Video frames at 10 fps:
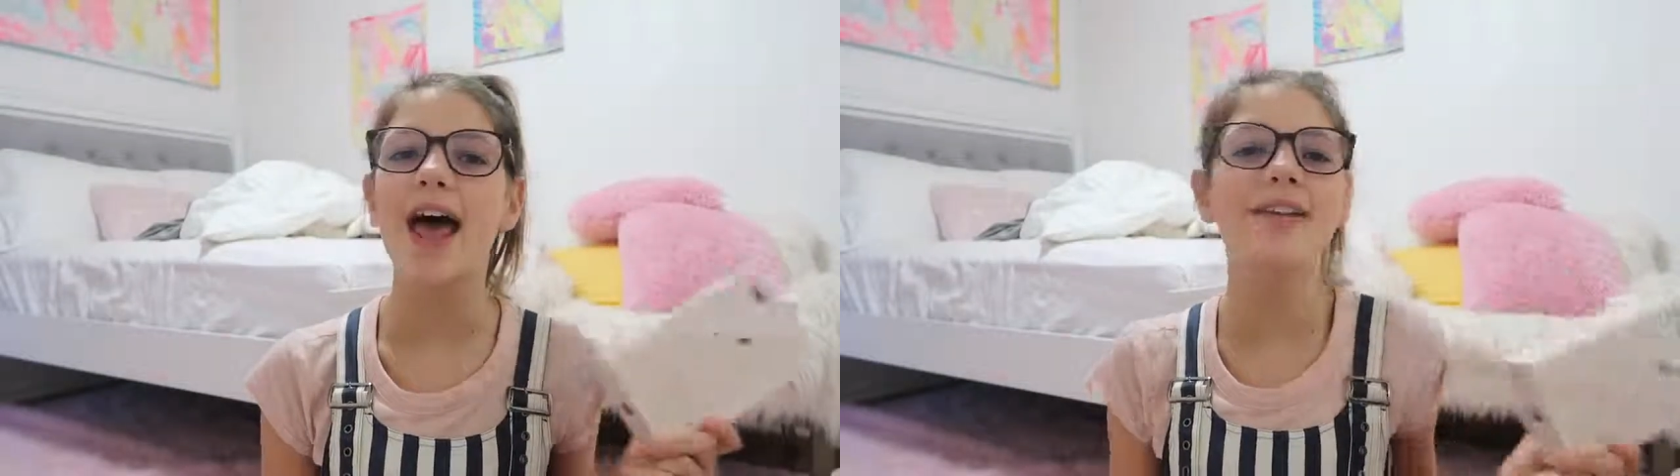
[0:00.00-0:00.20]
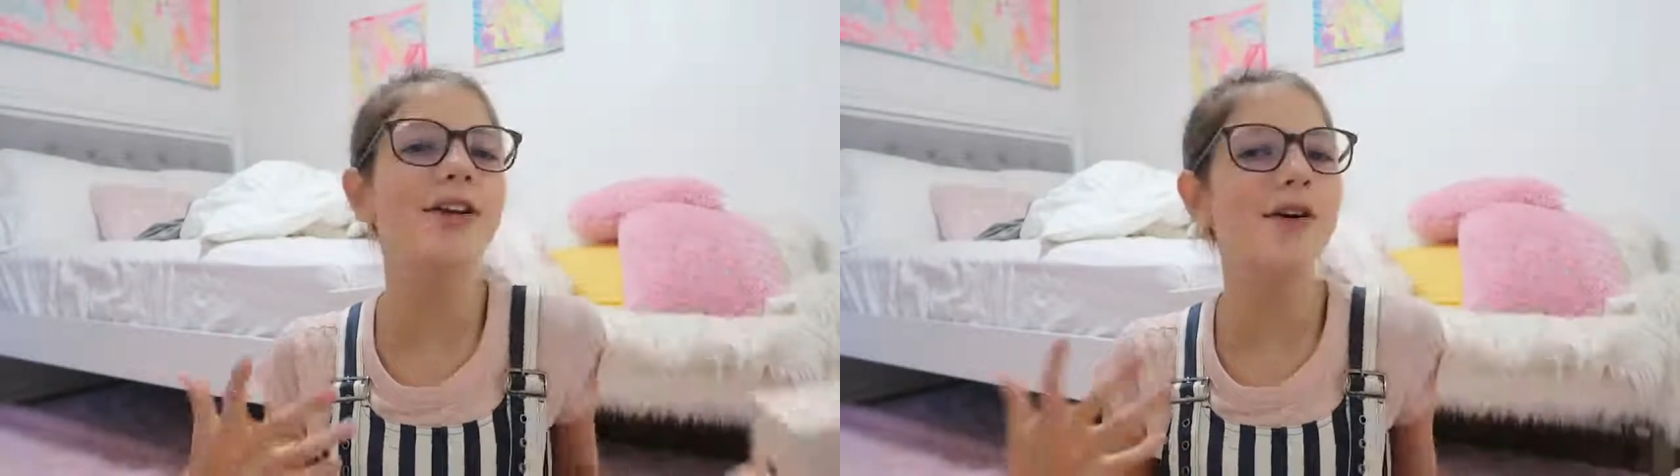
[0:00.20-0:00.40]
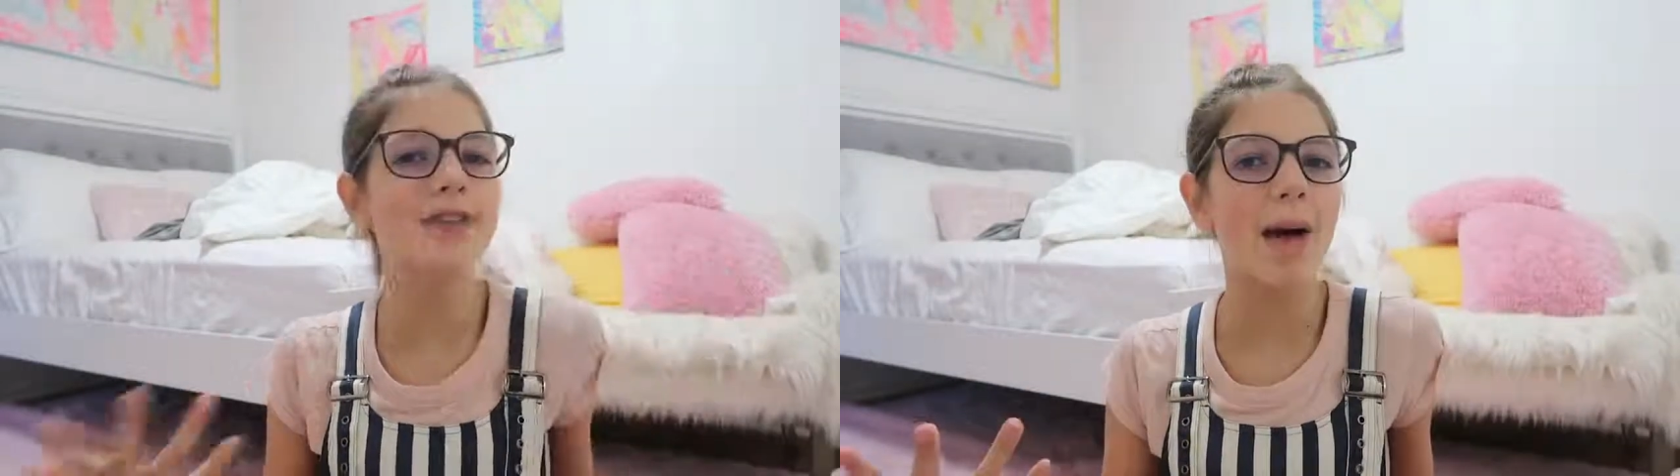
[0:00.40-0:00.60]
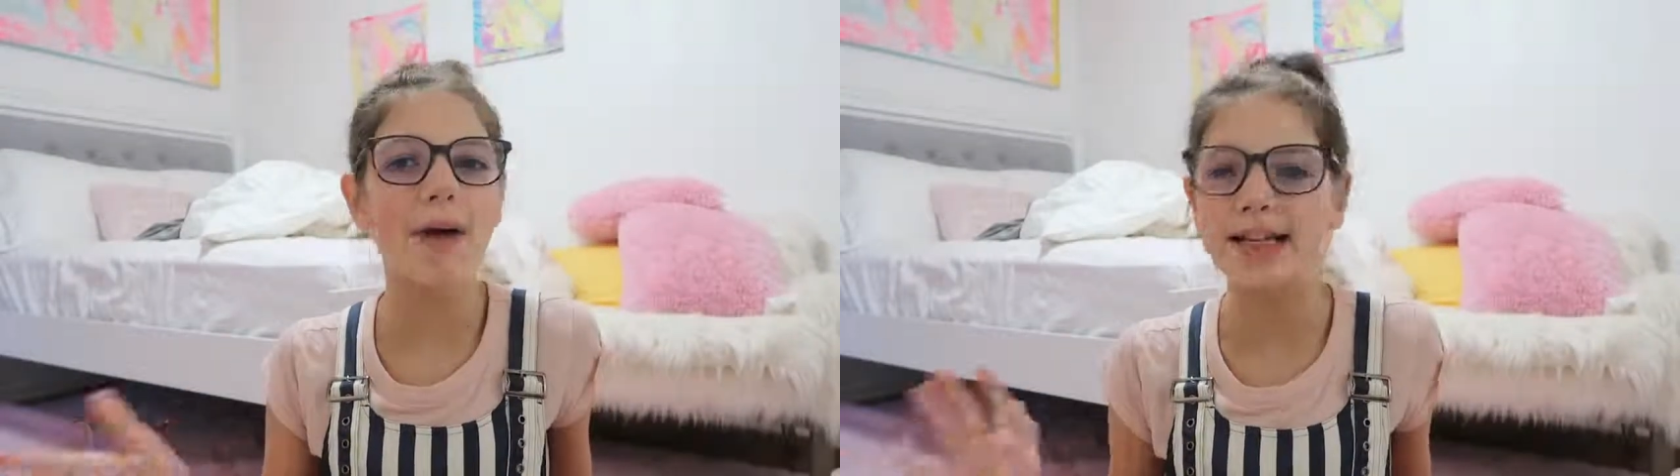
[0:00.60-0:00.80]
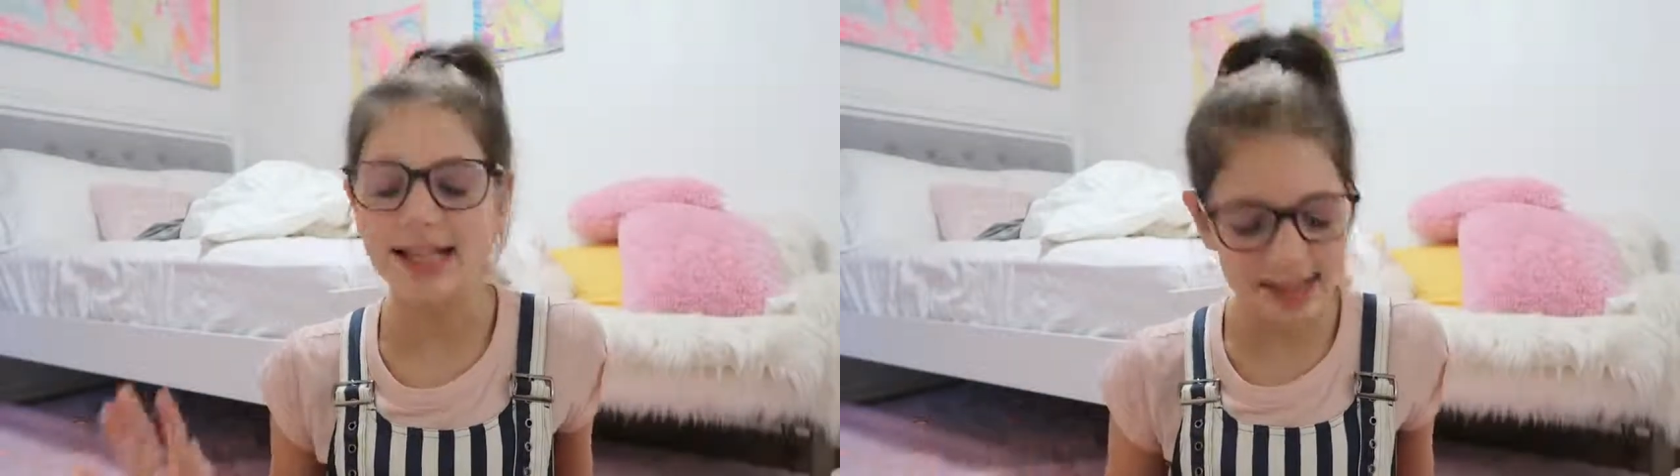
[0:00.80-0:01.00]
I don't know if that
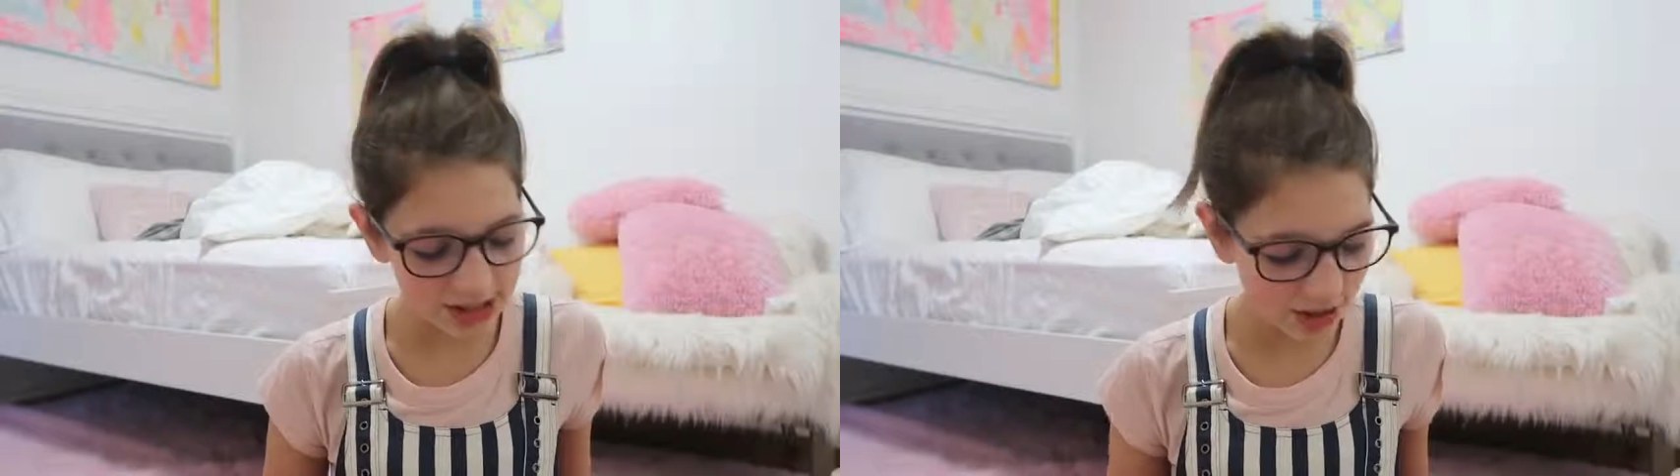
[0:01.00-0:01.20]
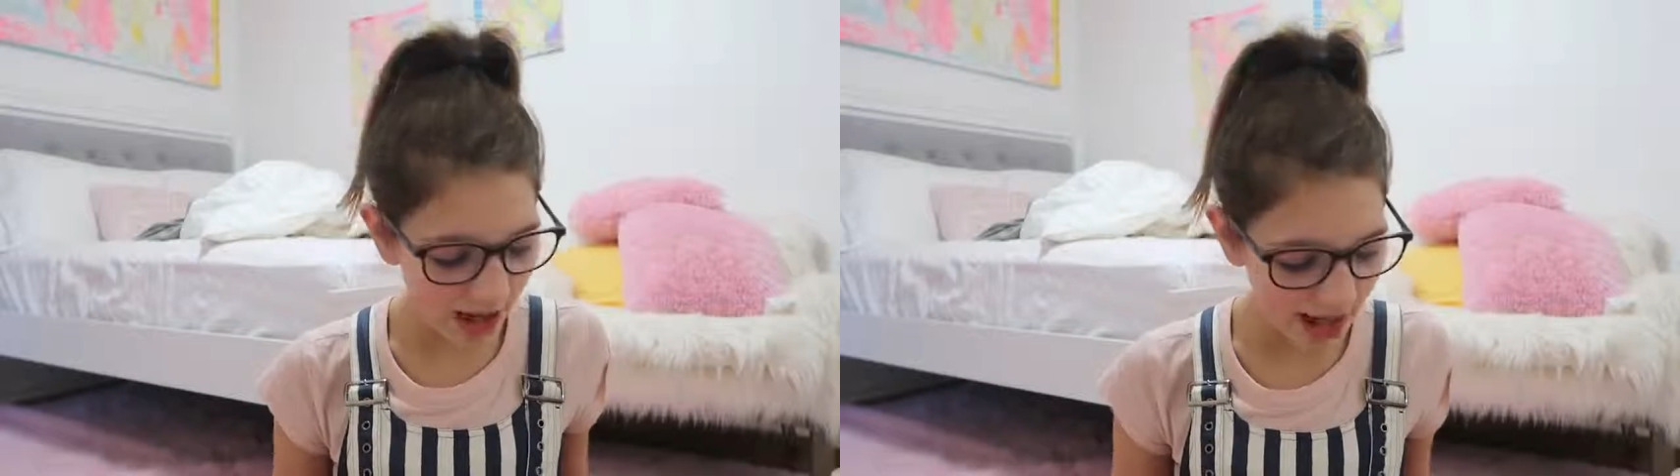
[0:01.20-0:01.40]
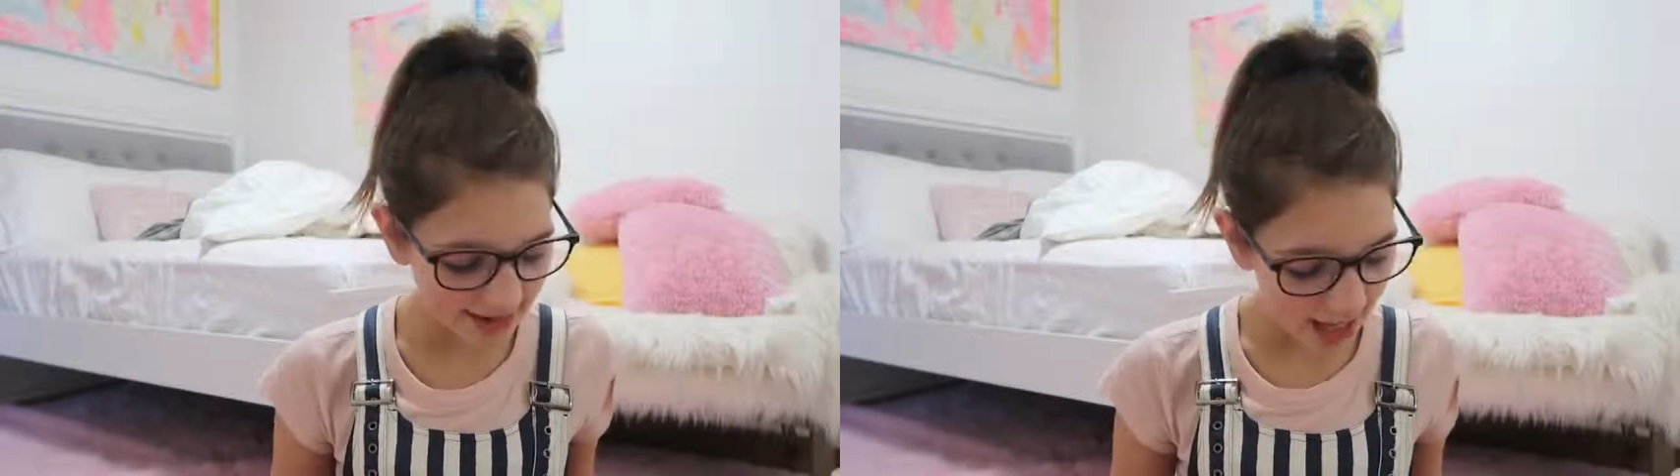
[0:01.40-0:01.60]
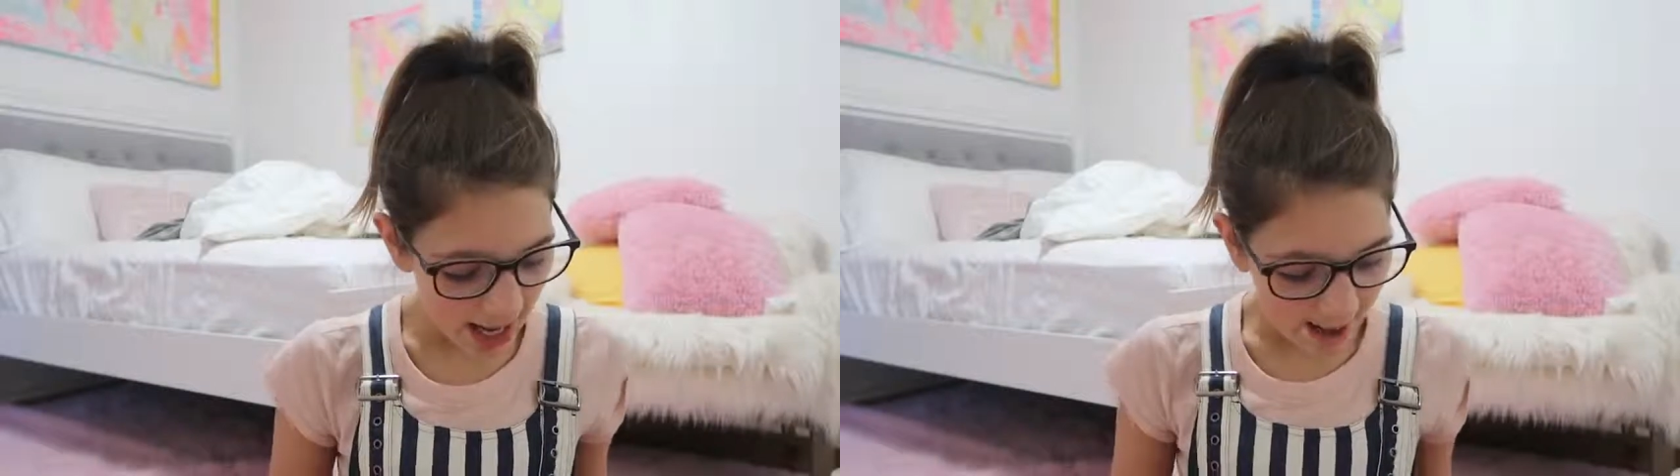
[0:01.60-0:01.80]
makes sense to you guys,